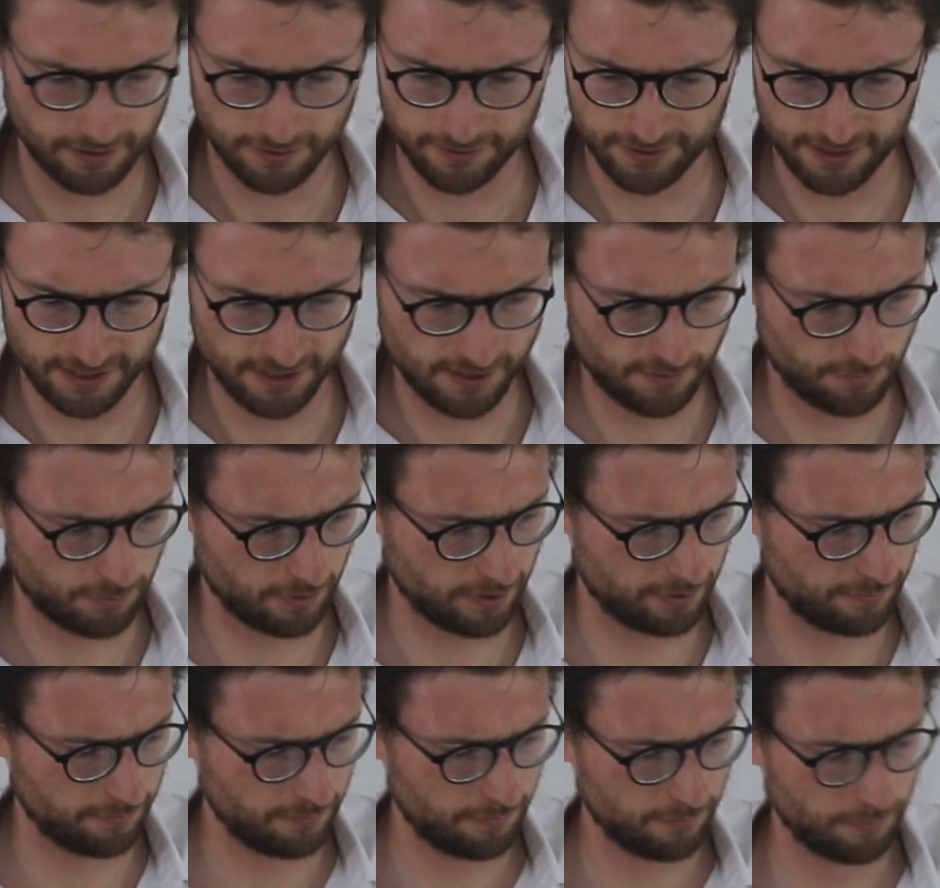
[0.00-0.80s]
These
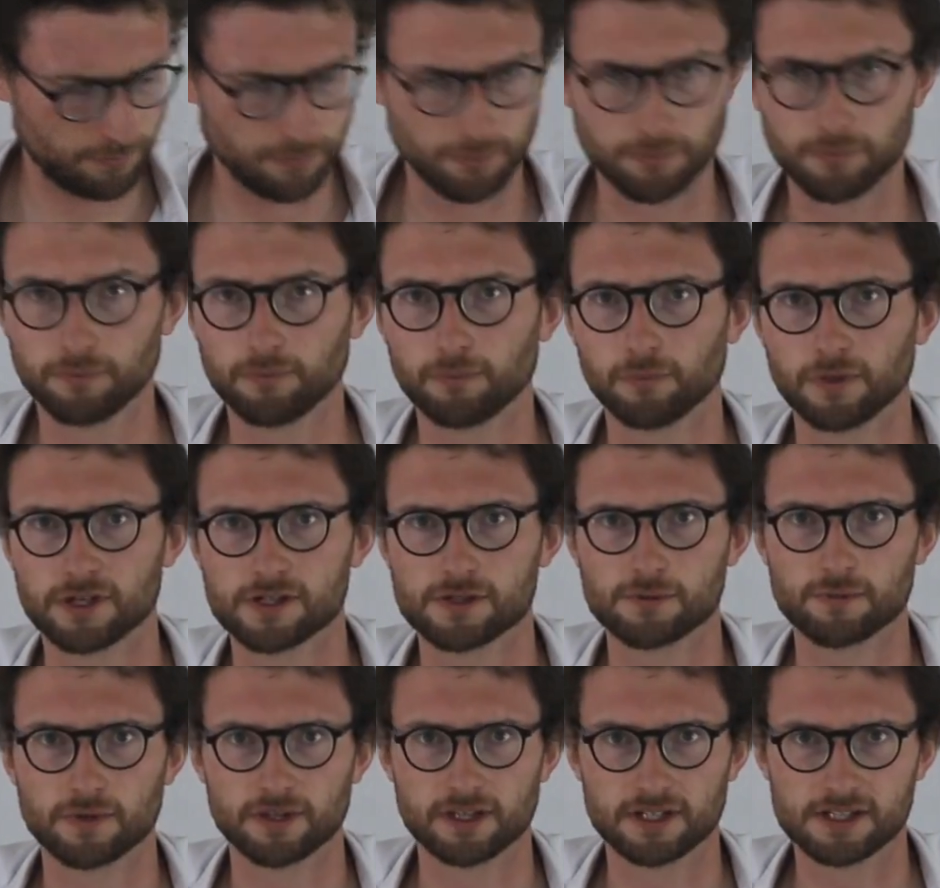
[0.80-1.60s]

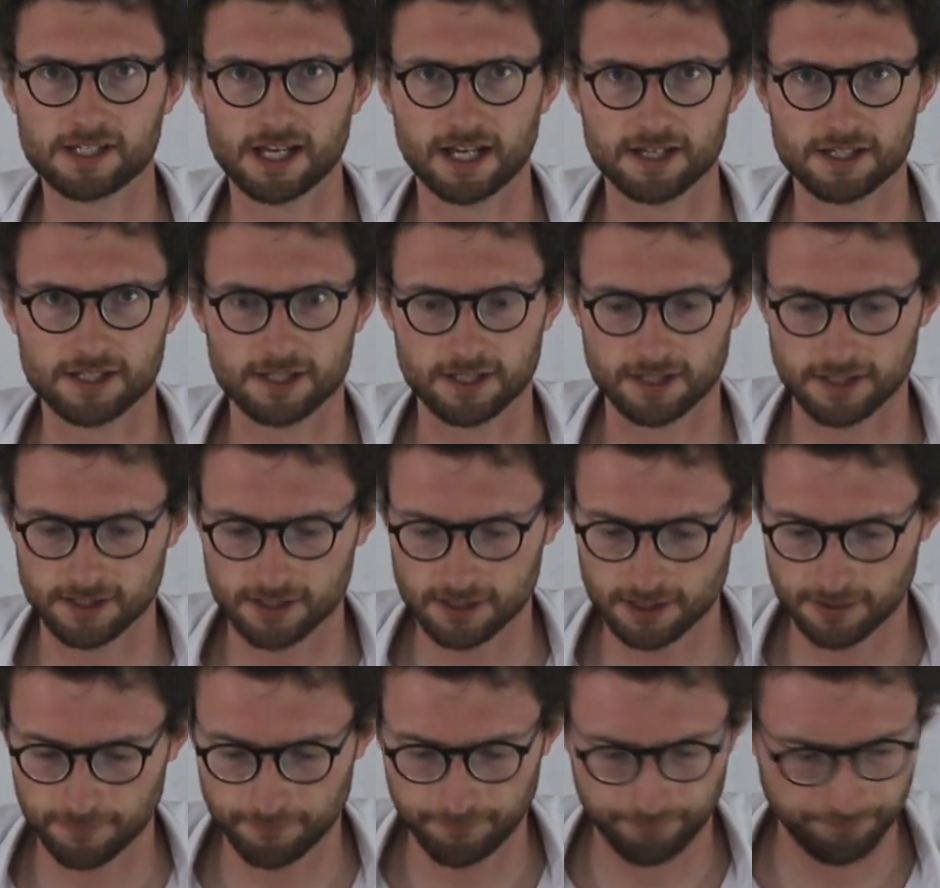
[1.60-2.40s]
ones were the
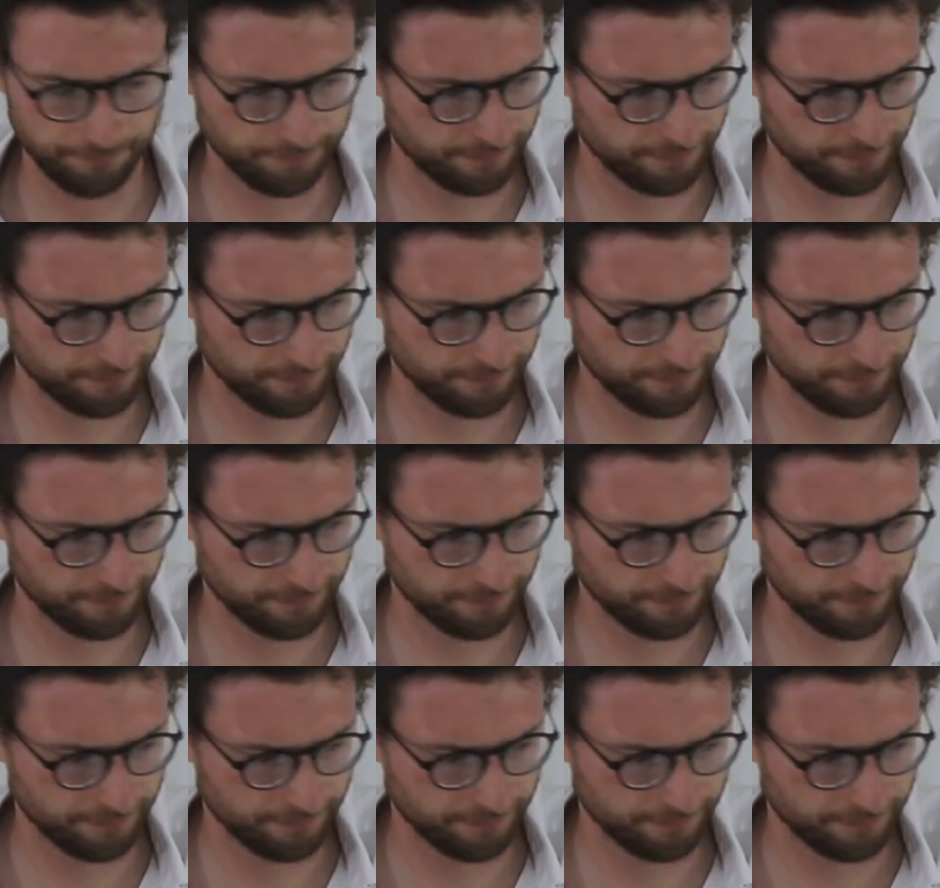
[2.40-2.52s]
testers.